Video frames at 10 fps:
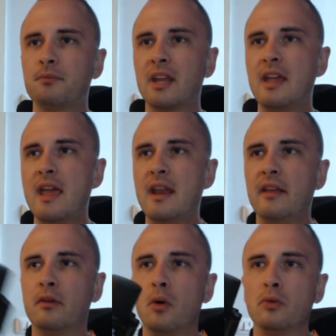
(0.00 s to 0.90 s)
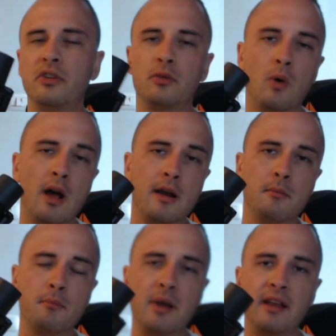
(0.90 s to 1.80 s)
It is all just
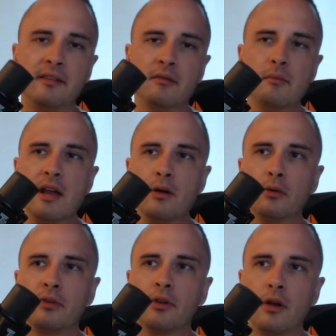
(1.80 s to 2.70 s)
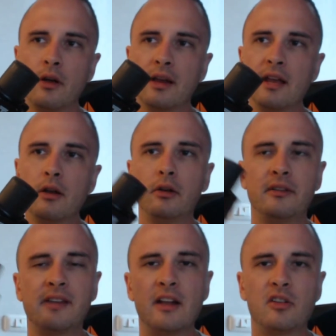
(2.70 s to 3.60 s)
one piece of metal, so again, a
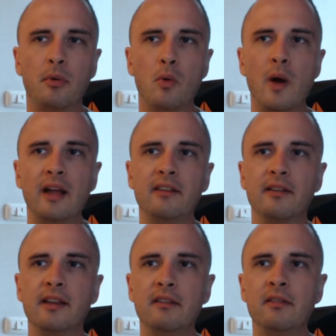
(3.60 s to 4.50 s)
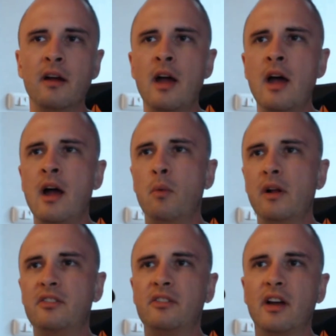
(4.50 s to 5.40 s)
detachable weight sleeve,
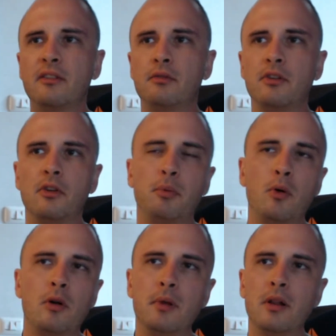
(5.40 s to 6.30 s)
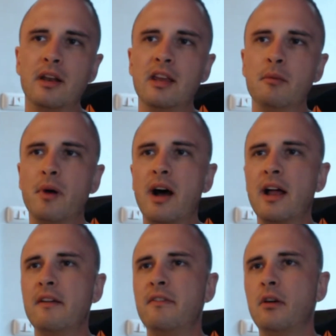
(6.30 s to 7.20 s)
which does reduce portability, but if you're